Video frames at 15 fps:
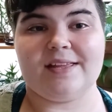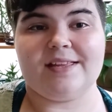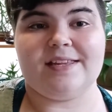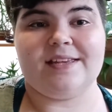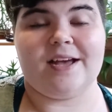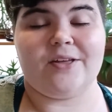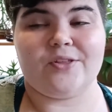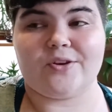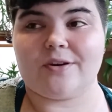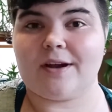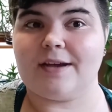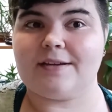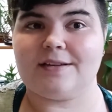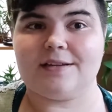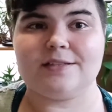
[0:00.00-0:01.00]
any other
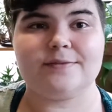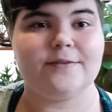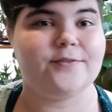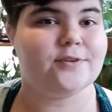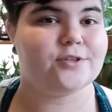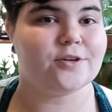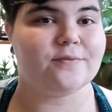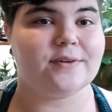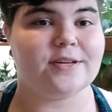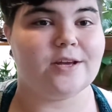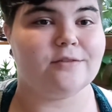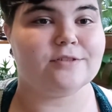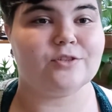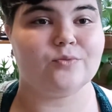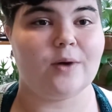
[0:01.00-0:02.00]
ideas for future
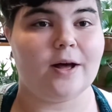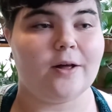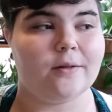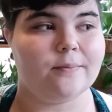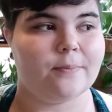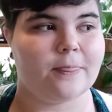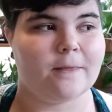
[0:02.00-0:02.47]
videos as well.